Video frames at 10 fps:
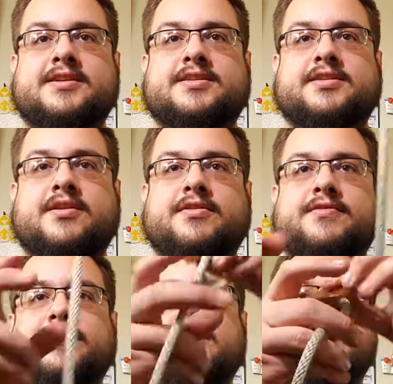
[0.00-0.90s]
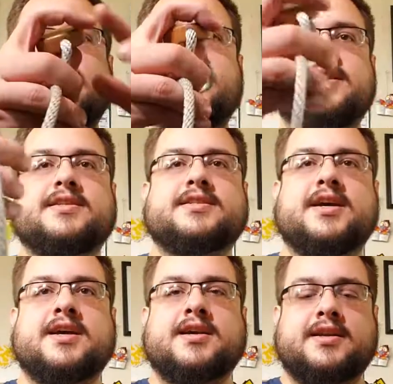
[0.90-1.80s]
is solved, and this
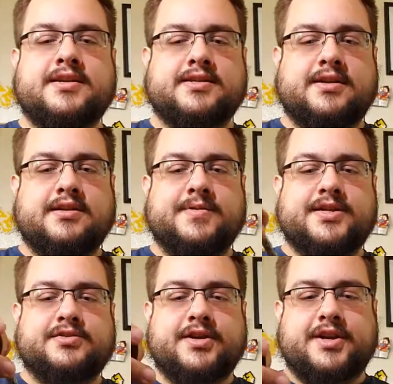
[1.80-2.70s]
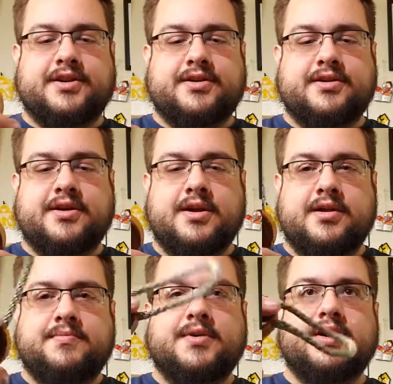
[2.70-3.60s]
side is a little bit trickier,
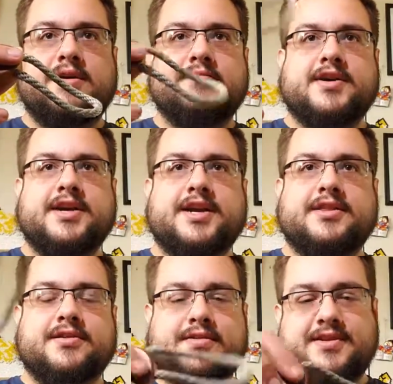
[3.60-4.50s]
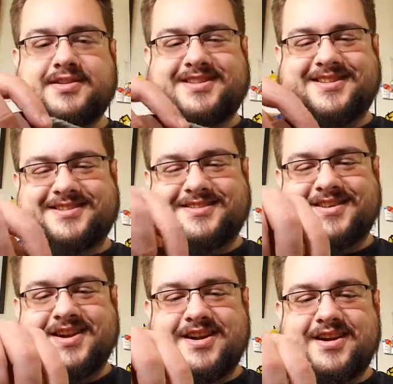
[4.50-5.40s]
but we're going to get through it. So
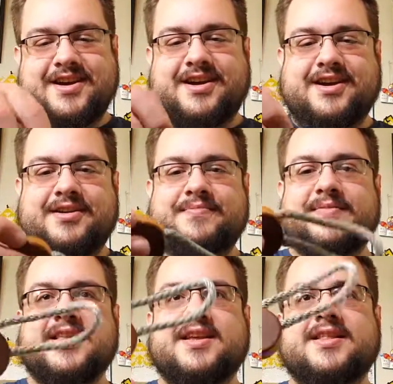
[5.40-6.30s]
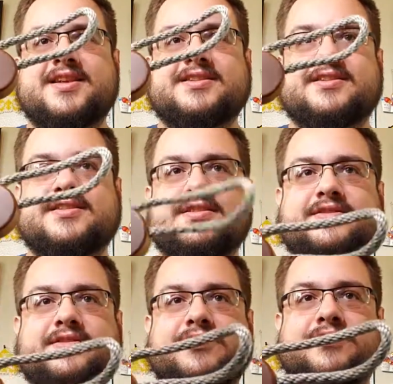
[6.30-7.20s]
this
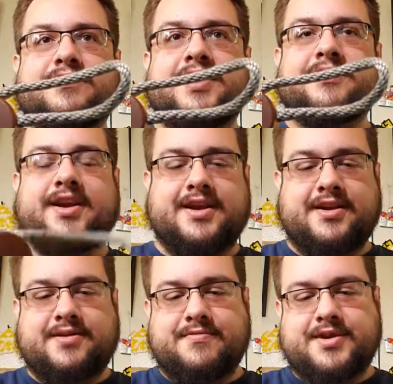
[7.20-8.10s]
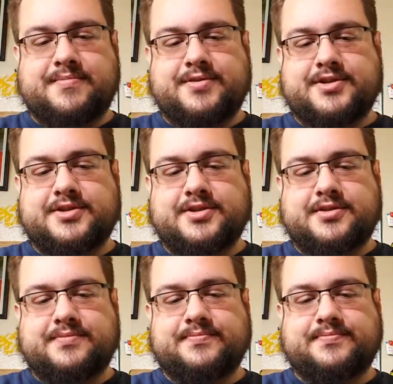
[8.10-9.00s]
circle ring right here, we're going to push
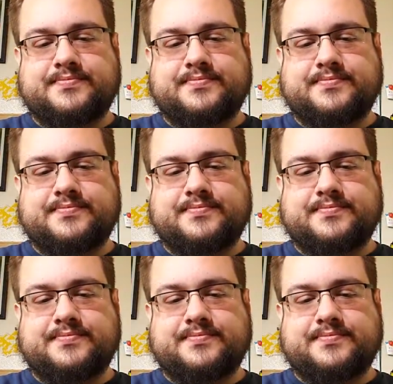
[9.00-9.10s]
through